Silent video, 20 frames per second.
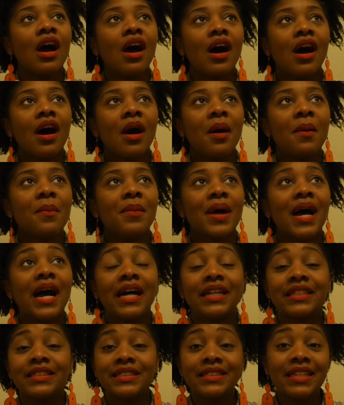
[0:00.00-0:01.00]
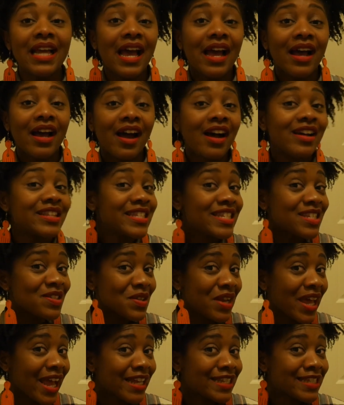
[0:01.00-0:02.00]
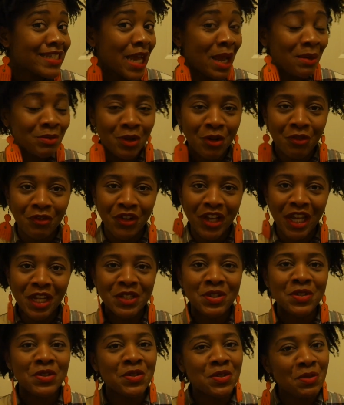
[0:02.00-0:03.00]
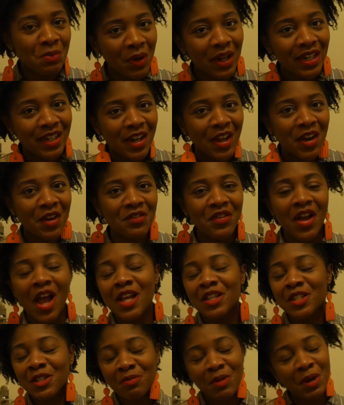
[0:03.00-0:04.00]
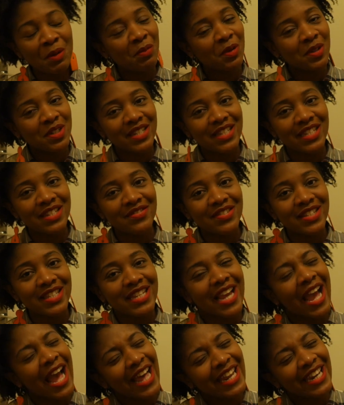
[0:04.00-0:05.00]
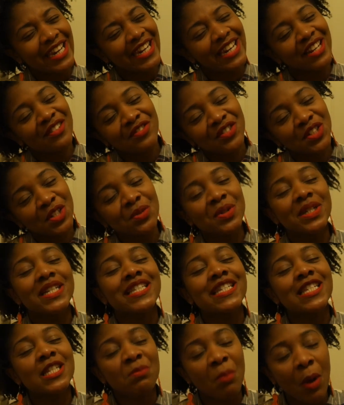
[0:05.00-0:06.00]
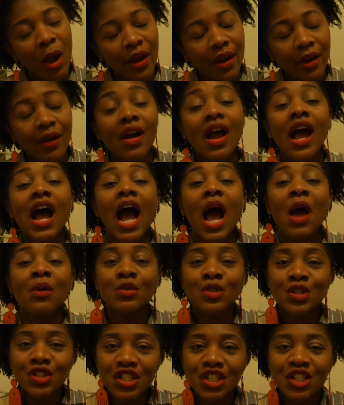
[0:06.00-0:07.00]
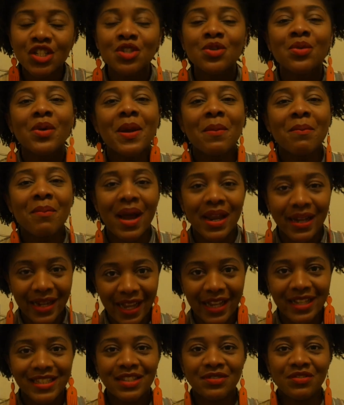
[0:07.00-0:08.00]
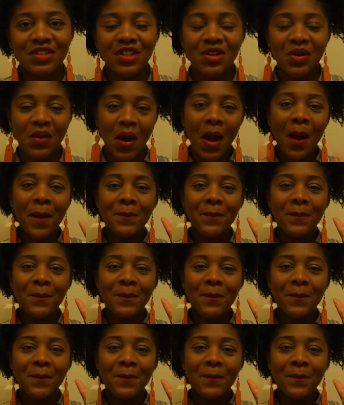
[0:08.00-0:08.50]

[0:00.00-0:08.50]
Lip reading: And yeah, until next time, don't forget to spread love, spread positivity, and live to inspire. I will see you in my next video.